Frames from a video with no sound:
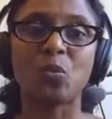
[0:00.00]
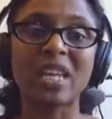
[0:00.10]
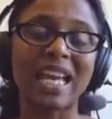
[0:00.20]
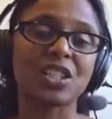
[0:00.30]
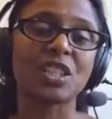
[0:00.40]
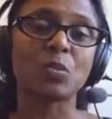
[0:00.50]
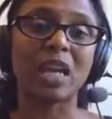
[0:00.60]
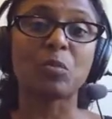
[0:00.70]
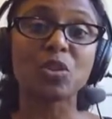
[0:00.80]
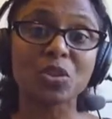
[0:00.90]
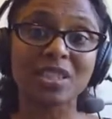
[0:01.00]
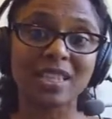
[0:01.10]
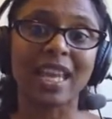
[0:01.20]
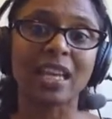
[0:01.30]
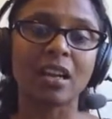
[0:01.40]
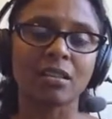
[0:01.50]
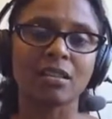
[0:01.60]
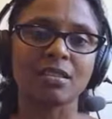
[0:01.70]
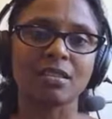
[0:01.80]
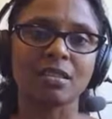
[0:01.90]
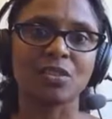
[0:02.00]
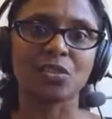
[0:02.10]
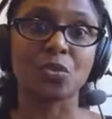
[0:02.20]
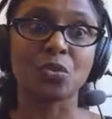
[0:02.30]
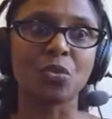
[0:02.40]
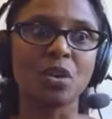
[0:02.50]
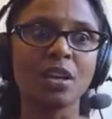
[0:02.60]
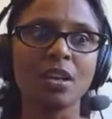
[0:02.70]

we actually were able to scale our clusters to